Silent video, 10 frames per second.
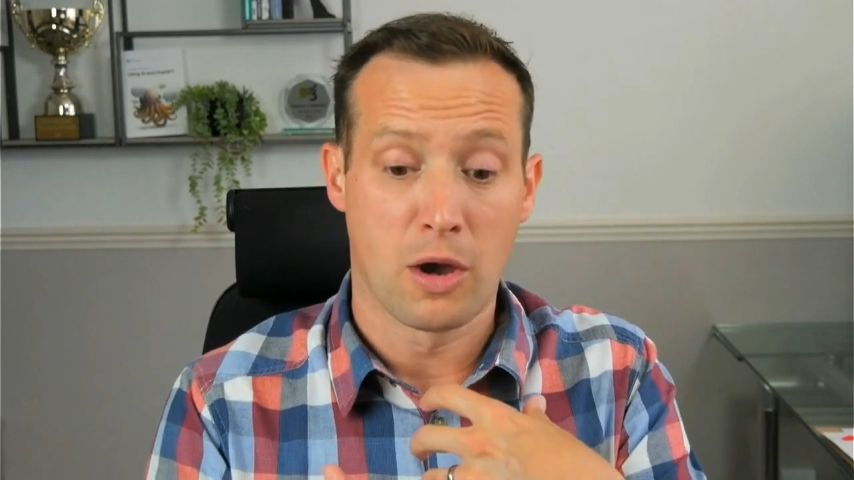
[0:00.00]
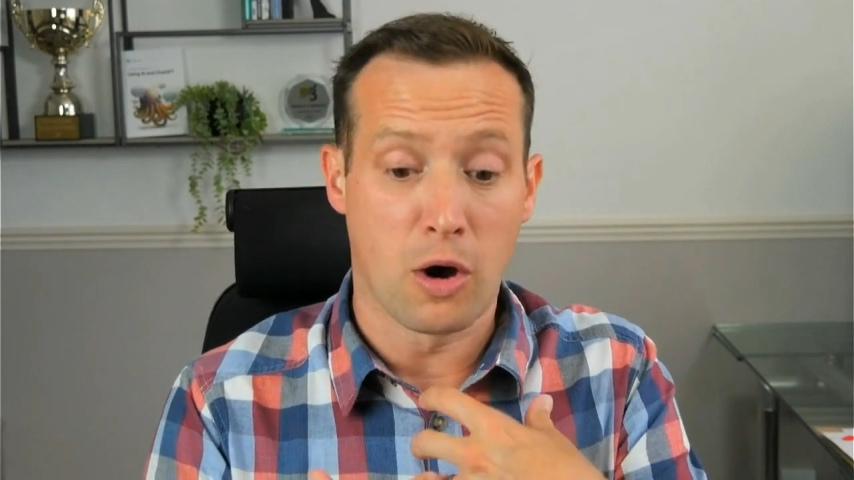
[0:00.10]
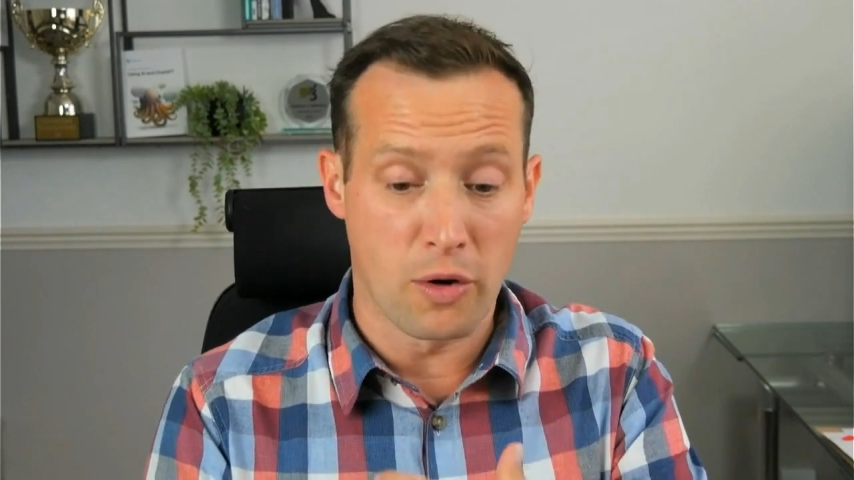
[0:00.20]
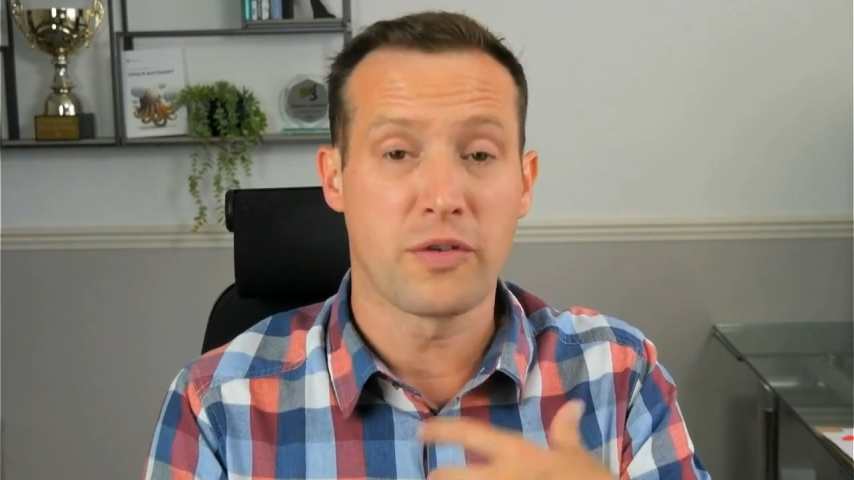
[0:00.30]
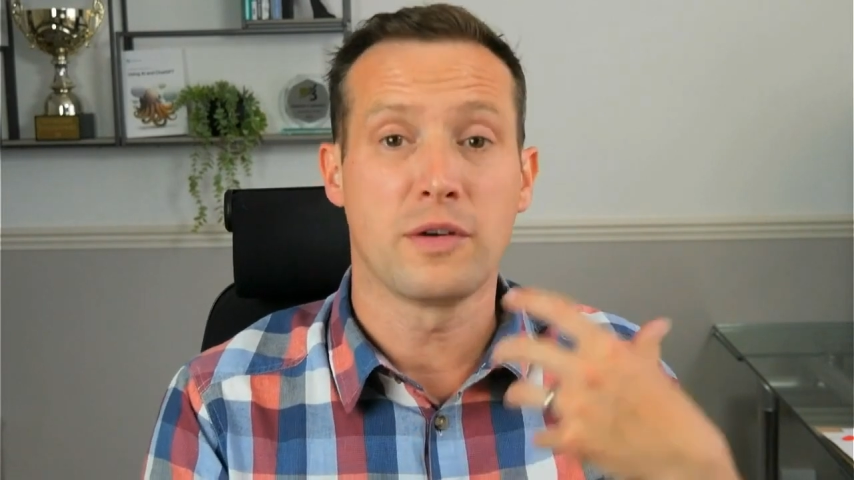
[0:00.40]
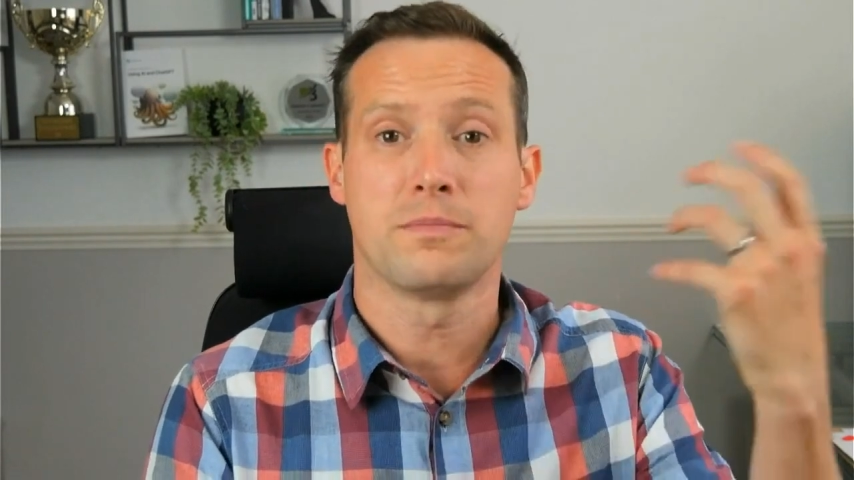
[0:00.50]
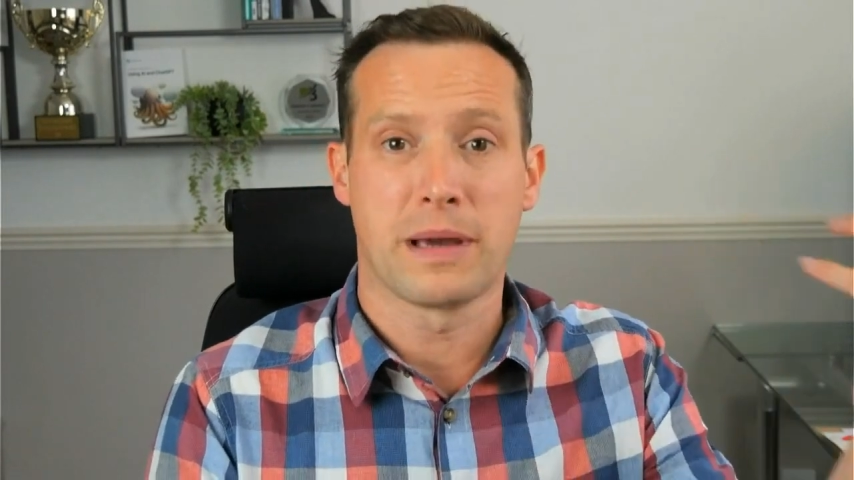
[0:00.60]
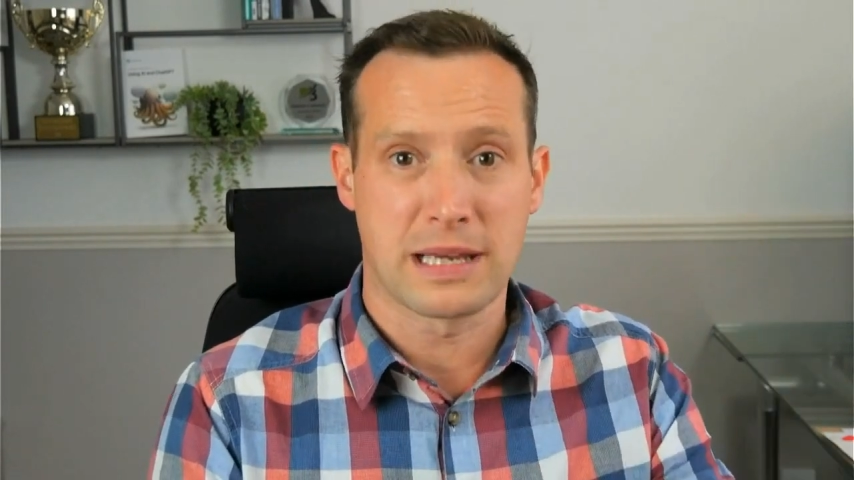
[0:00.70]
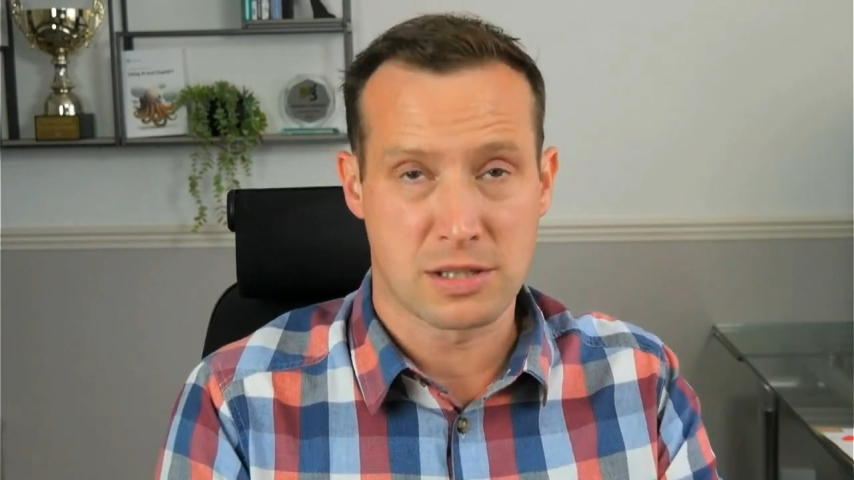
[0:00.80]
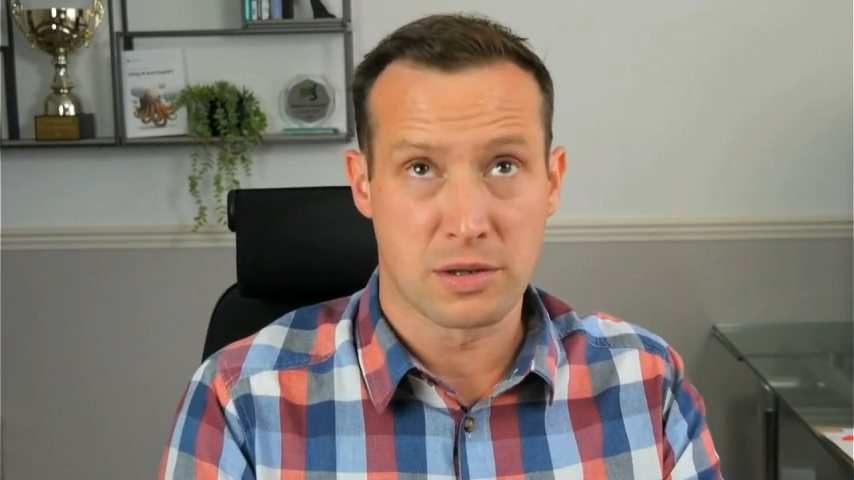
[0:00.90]
often
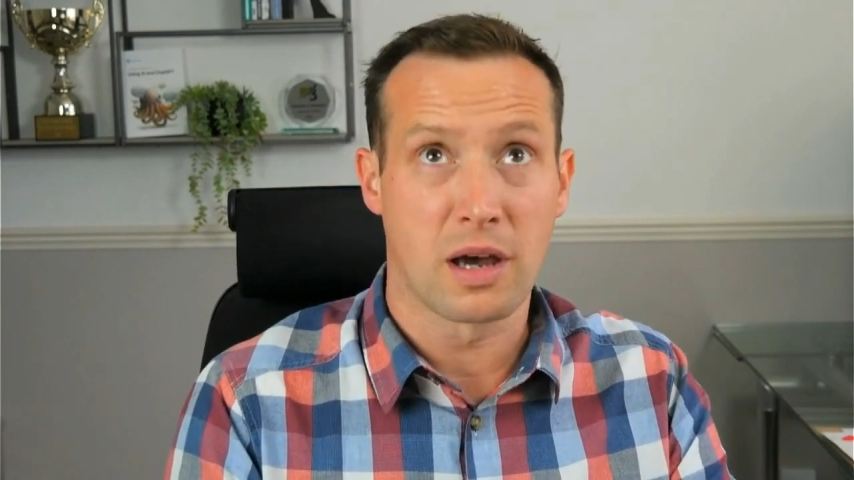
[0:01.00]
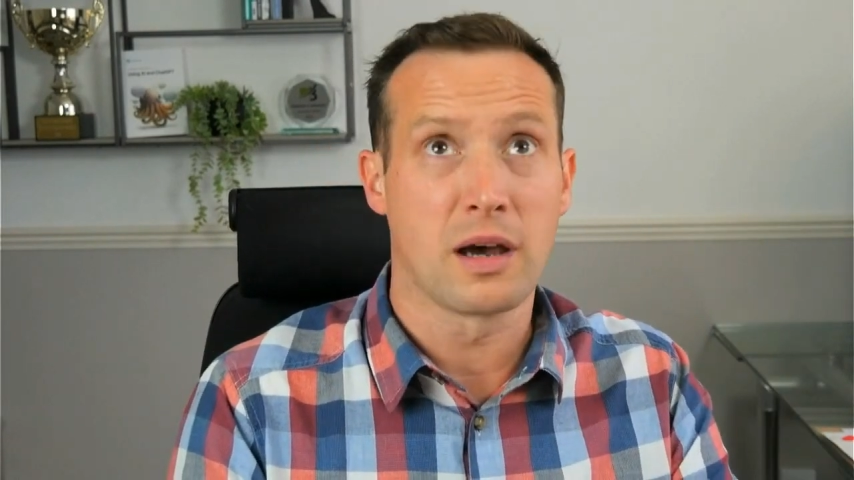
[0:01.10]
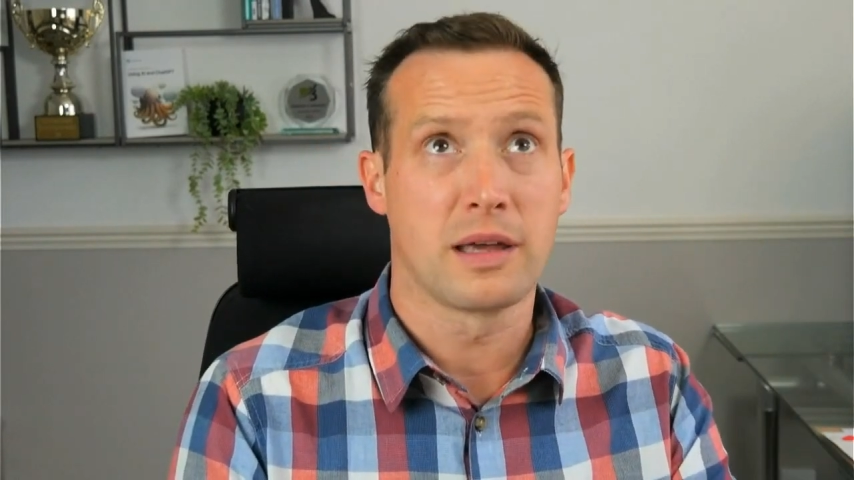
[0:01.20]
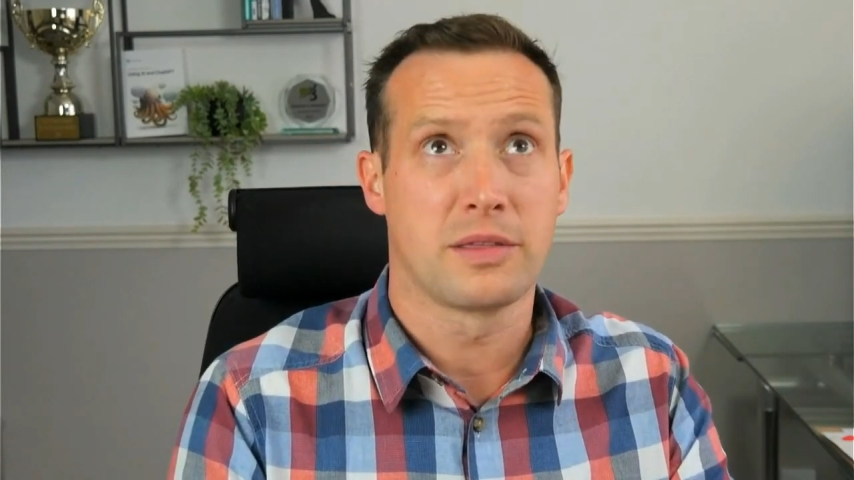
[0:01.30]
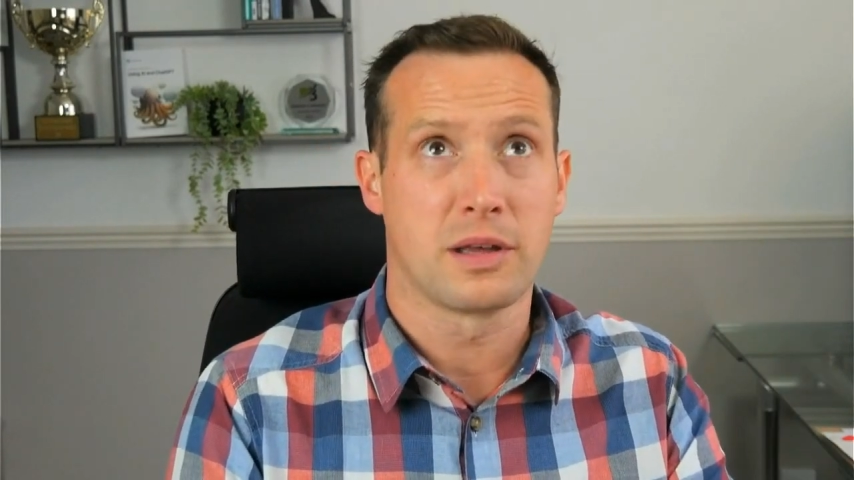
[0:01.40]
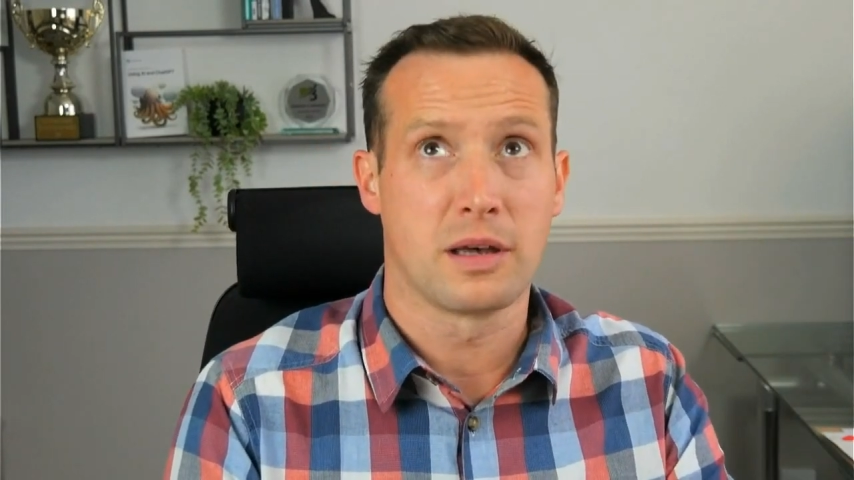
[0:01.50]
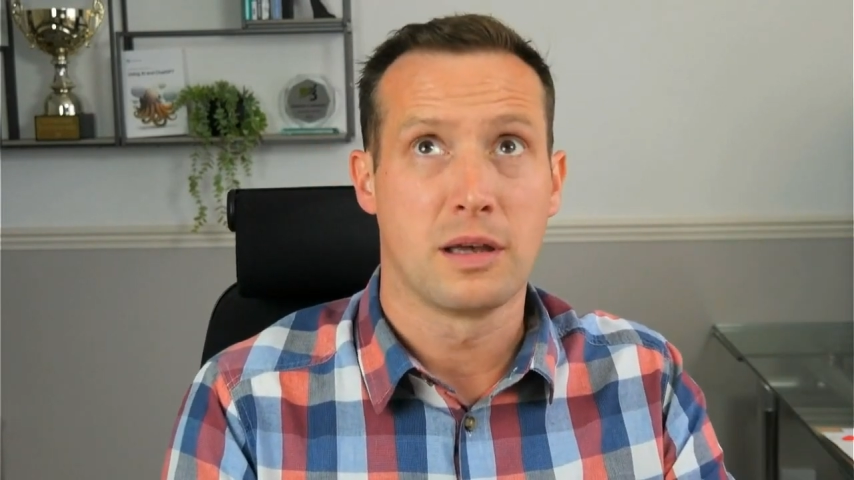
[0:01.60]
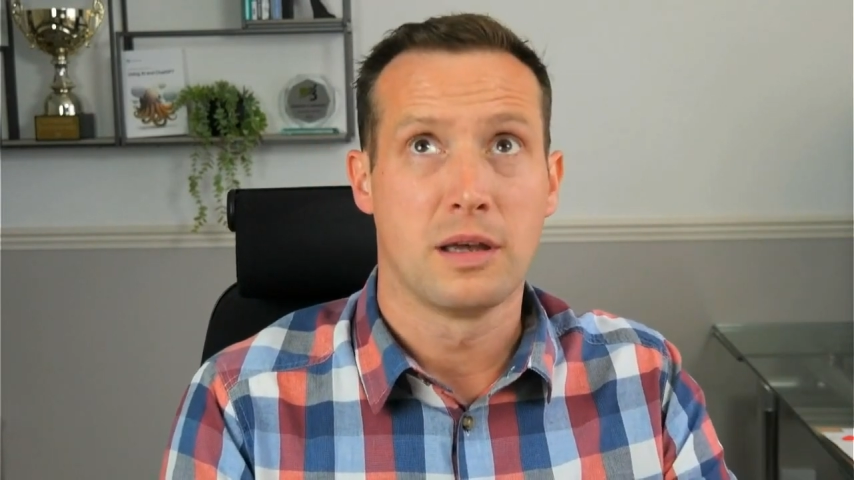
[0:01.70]
based on either